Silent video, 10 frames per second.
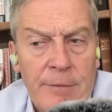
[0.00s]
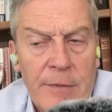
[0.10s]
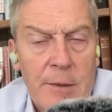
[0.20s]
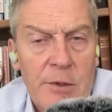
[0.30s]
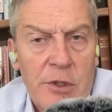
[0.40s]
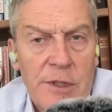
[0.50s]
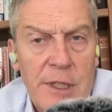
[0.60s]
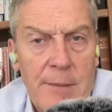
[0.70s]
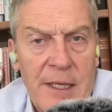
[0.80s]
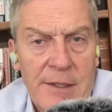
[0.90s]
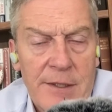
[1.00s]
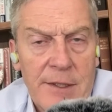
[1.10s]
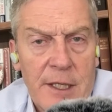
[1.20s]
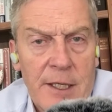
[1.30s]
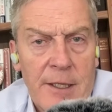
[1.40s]
Commissioner CMS,
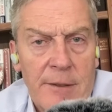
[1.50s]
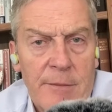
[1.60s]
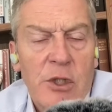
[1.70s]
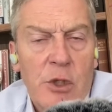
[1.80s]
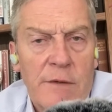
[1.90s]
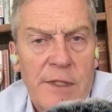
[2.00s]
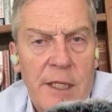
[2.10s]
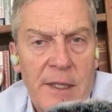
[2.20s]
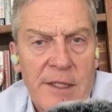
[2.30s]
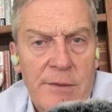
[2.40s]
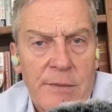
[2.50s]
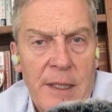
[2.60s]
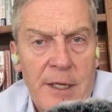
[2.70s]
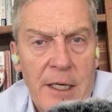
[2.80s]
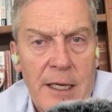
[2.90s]
Administrator CMS
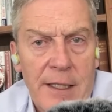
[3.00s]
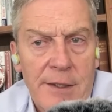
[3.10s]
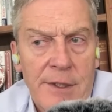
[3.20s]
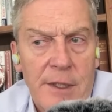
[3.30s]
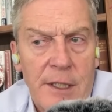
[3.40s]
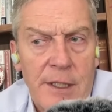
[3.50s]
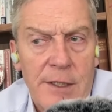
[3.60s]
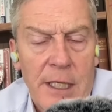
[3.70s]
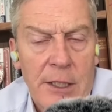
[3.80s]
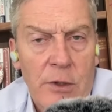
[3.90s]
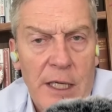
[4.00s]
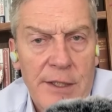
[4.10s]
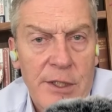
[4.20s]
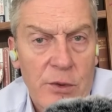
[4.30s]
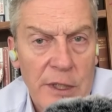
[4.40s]
Mehmet Oz, Dr. Oz
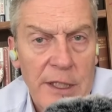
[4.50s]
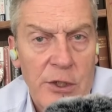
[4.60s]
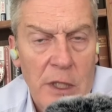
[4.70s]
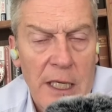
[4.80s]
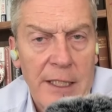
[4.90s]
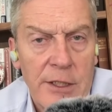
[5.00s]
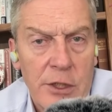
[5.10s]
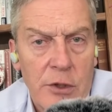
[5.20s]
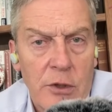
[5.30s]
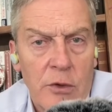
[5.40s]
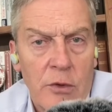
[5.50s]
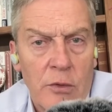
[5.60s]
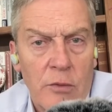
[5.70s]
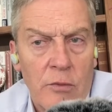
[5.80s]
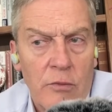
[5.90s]
is really trying to
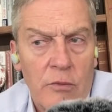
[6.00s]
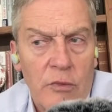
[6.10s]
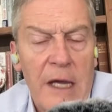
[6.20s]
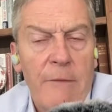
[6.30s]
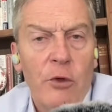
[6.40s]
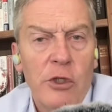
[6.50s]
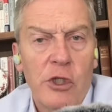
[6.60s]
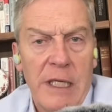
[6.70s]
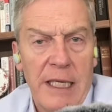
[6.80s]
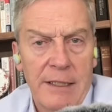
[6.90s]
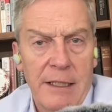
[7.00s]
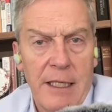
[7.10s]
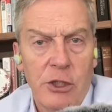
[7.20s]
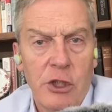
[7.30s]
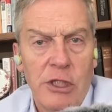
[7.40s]
leverage
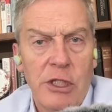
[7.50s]
technology to